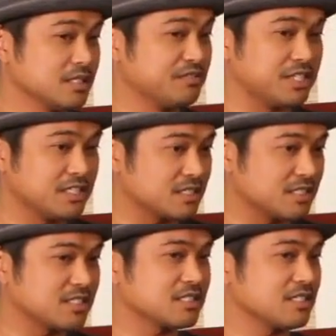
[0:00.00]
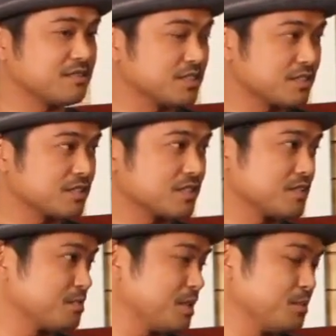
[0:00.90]
He didn't leave Jesus, he just left the church
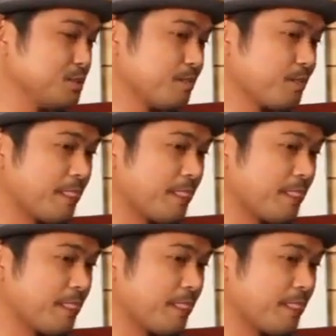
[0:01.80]
because of the people.